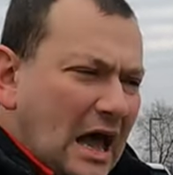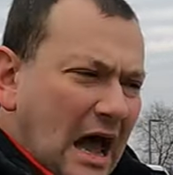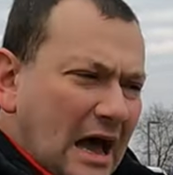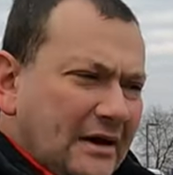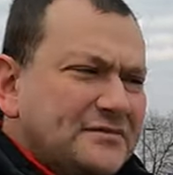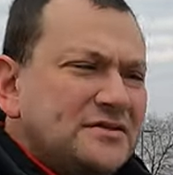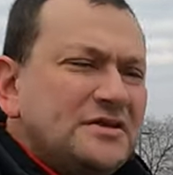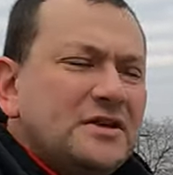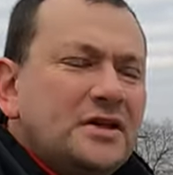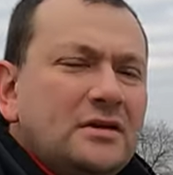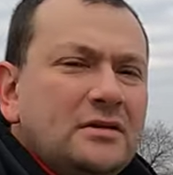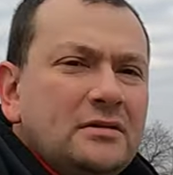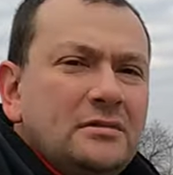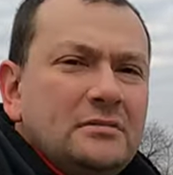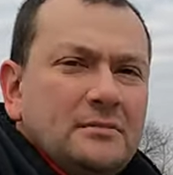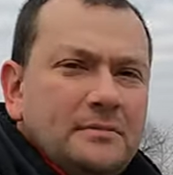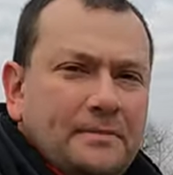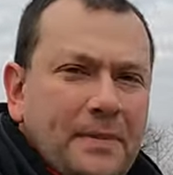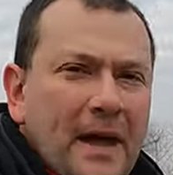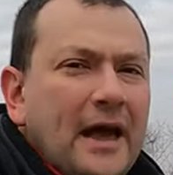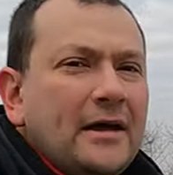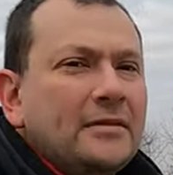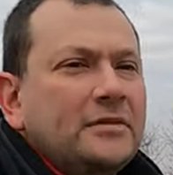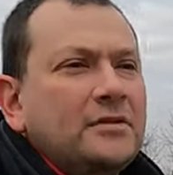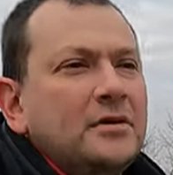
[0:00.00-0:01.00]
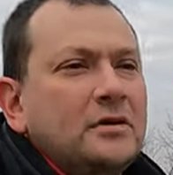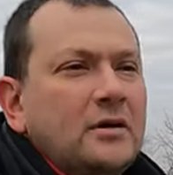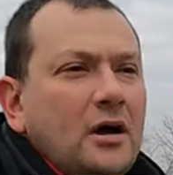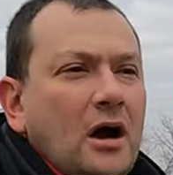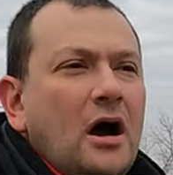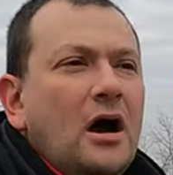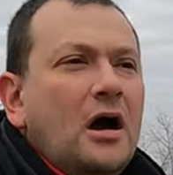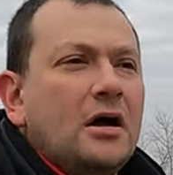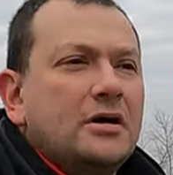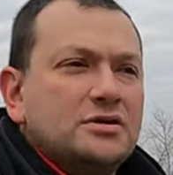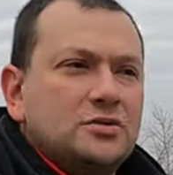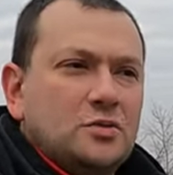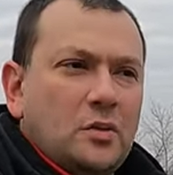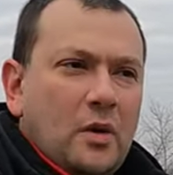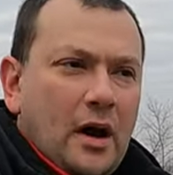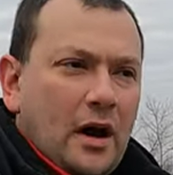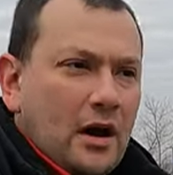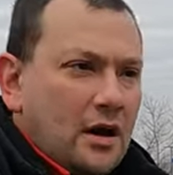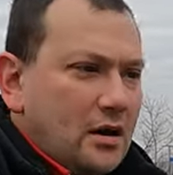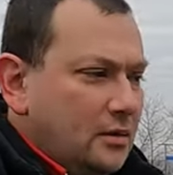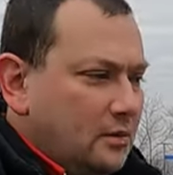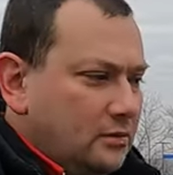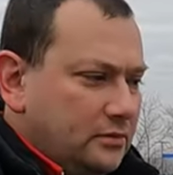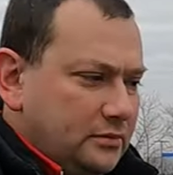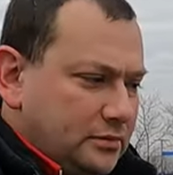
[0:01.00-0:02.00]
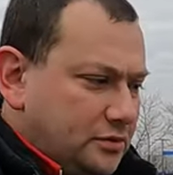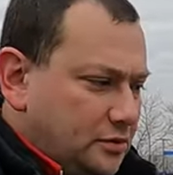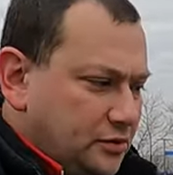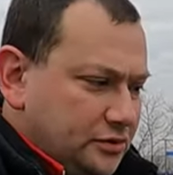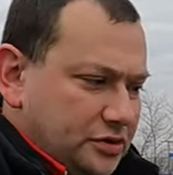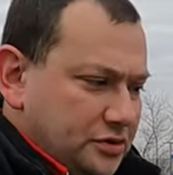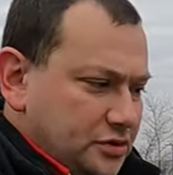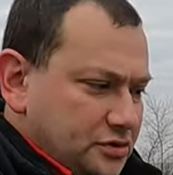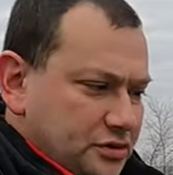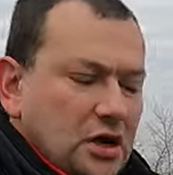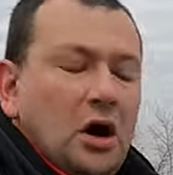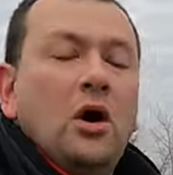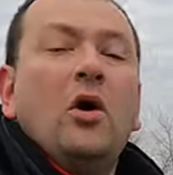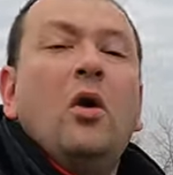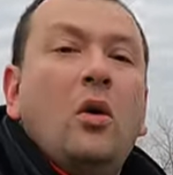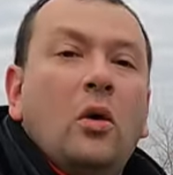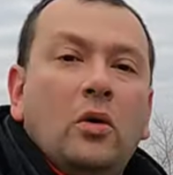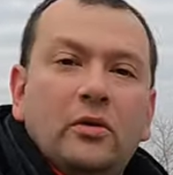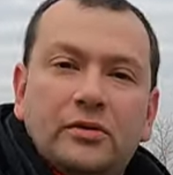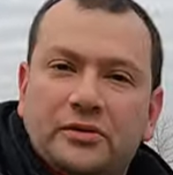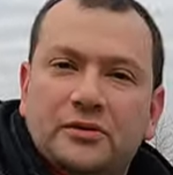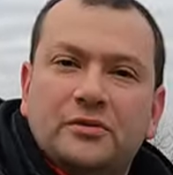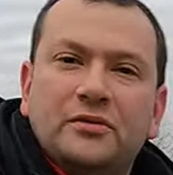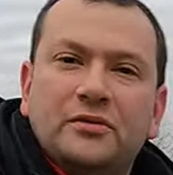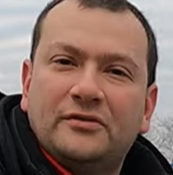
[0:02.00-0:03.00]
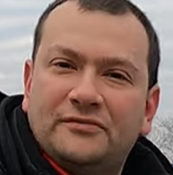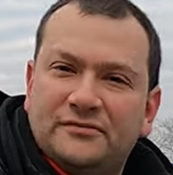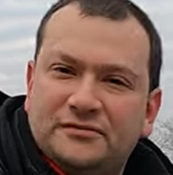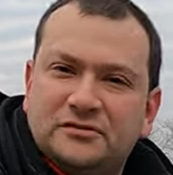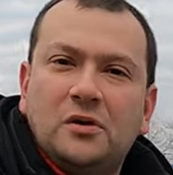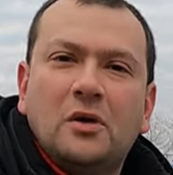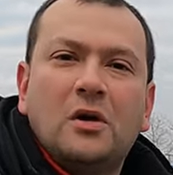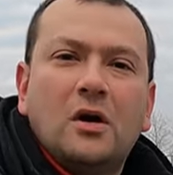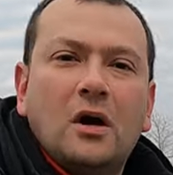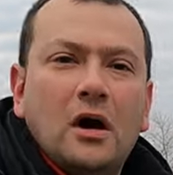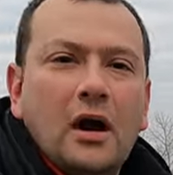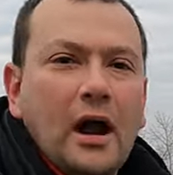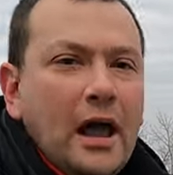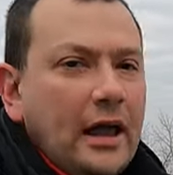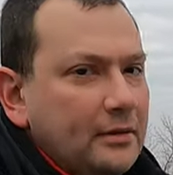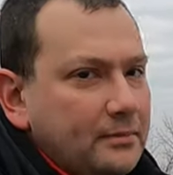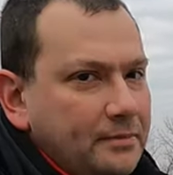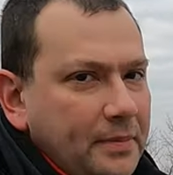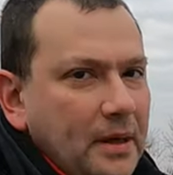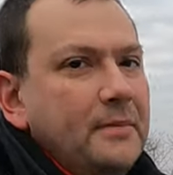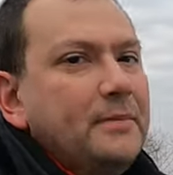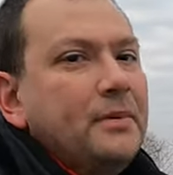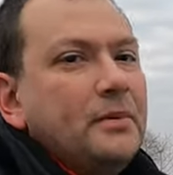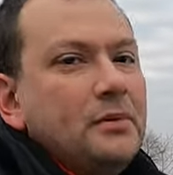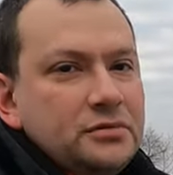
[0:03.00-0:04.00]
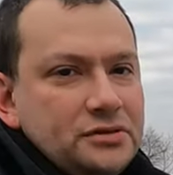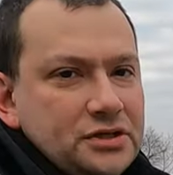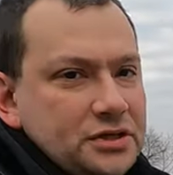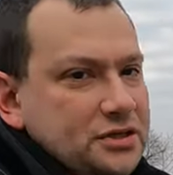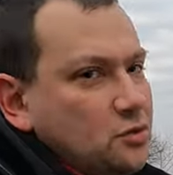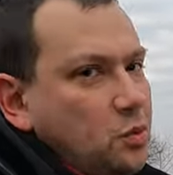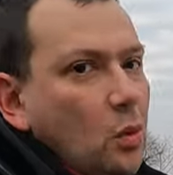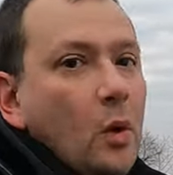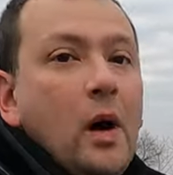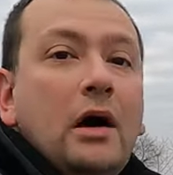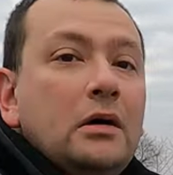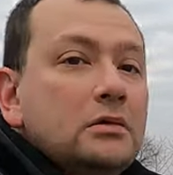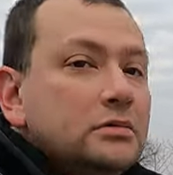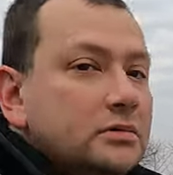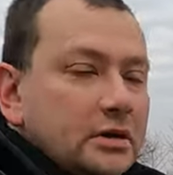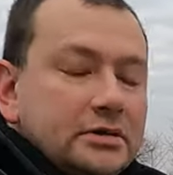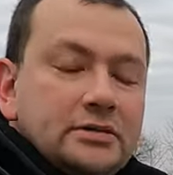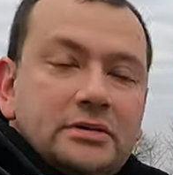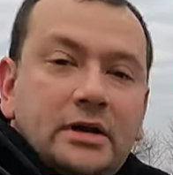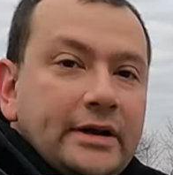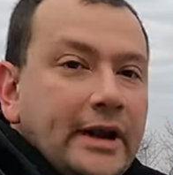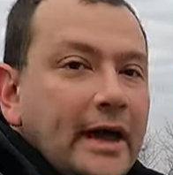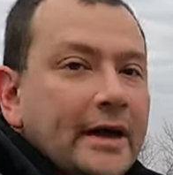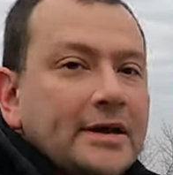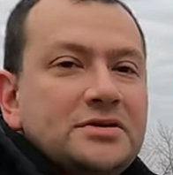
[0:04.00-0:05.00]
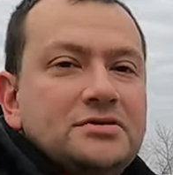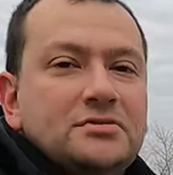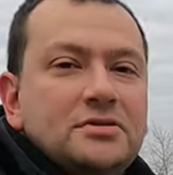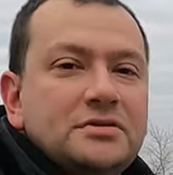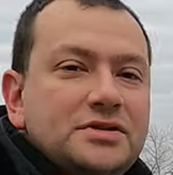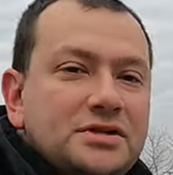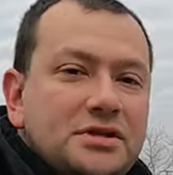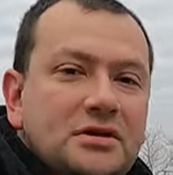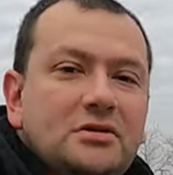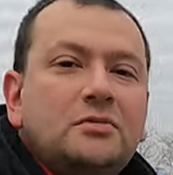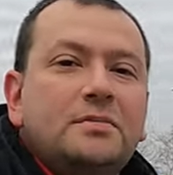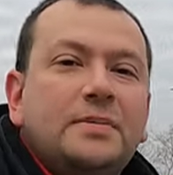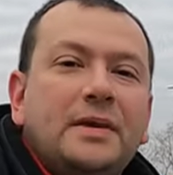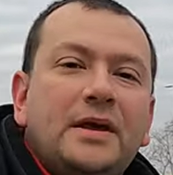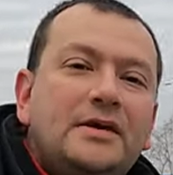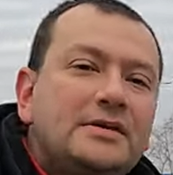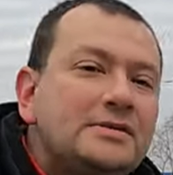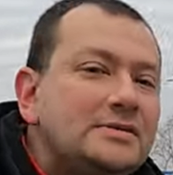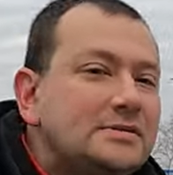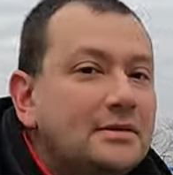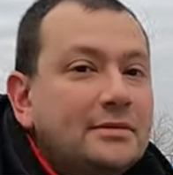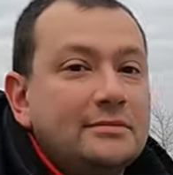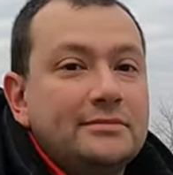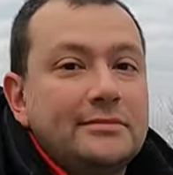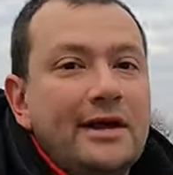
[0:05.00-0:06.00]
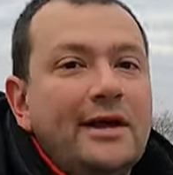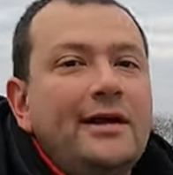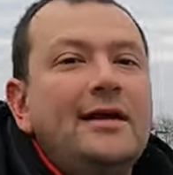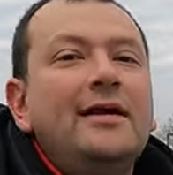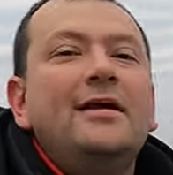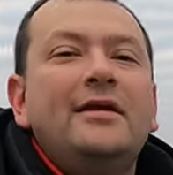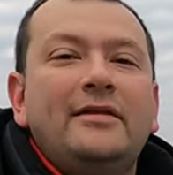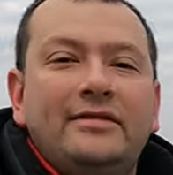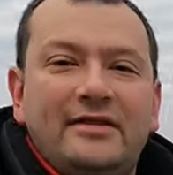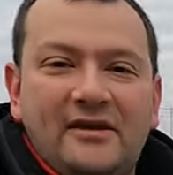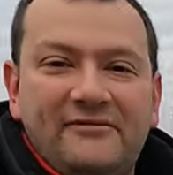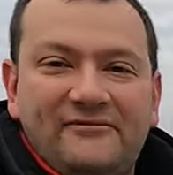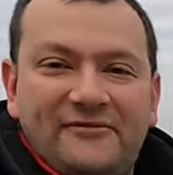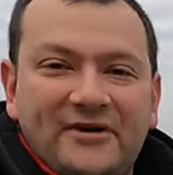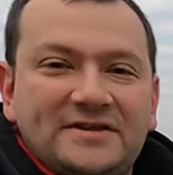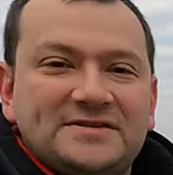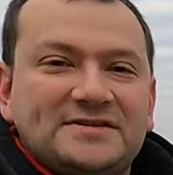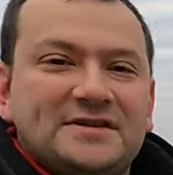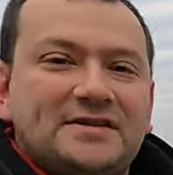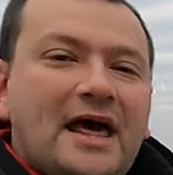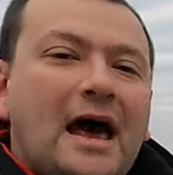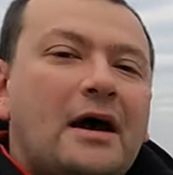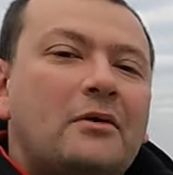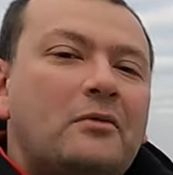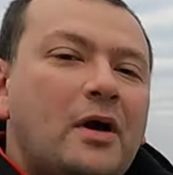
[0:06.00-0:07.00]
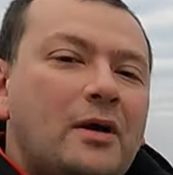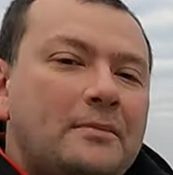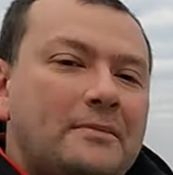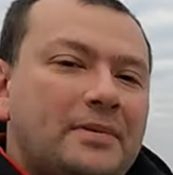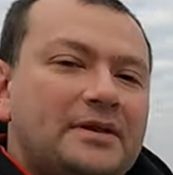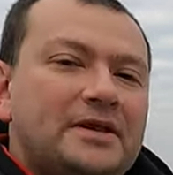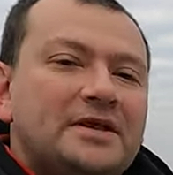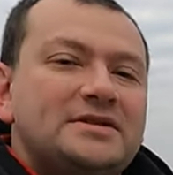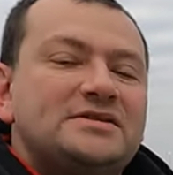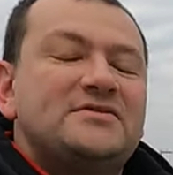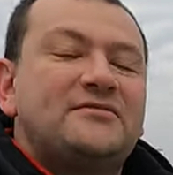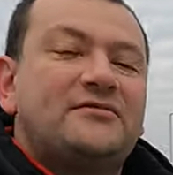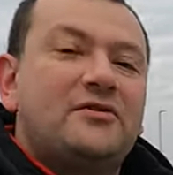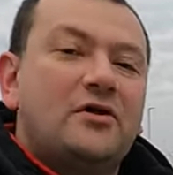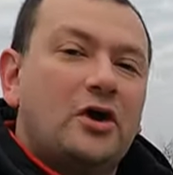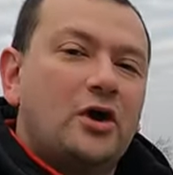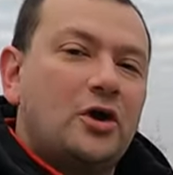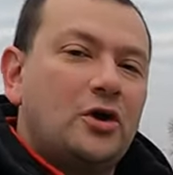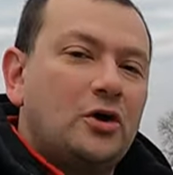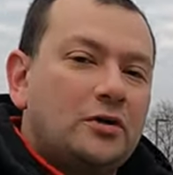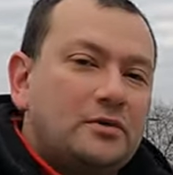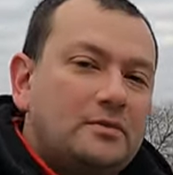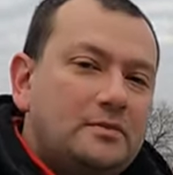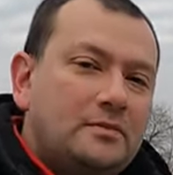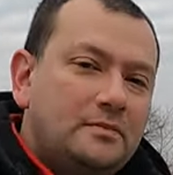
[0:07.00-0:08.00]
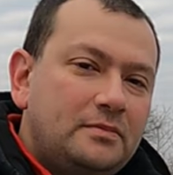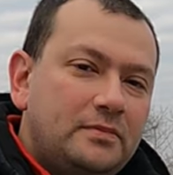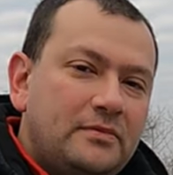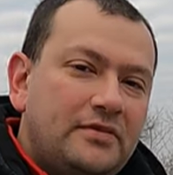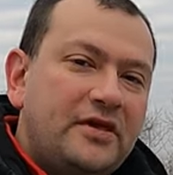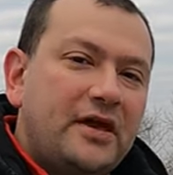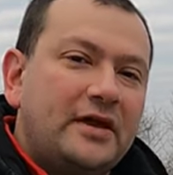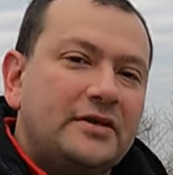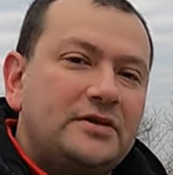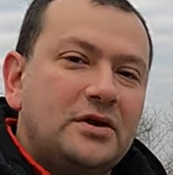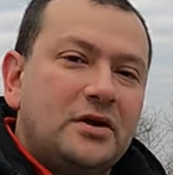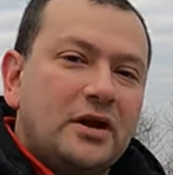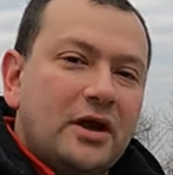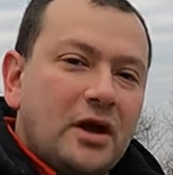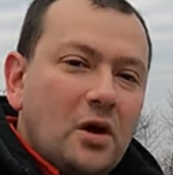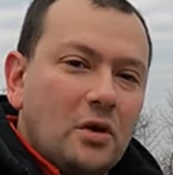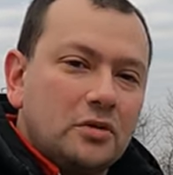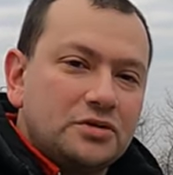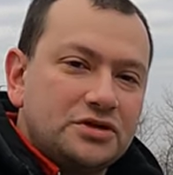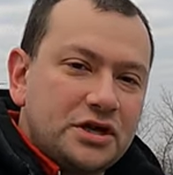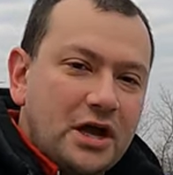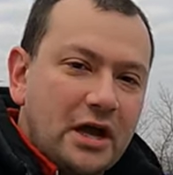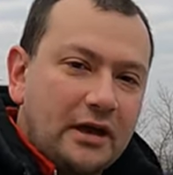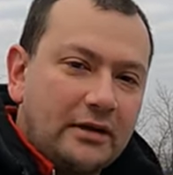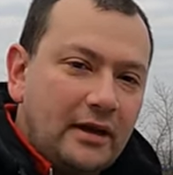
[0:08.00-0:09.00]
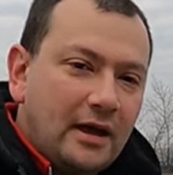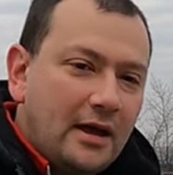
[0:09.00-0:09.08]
I've seen Panther cars where there's a hole the floor and people just weld an extra steel piece and they fix it that way, but that's a very good thing to negotiate.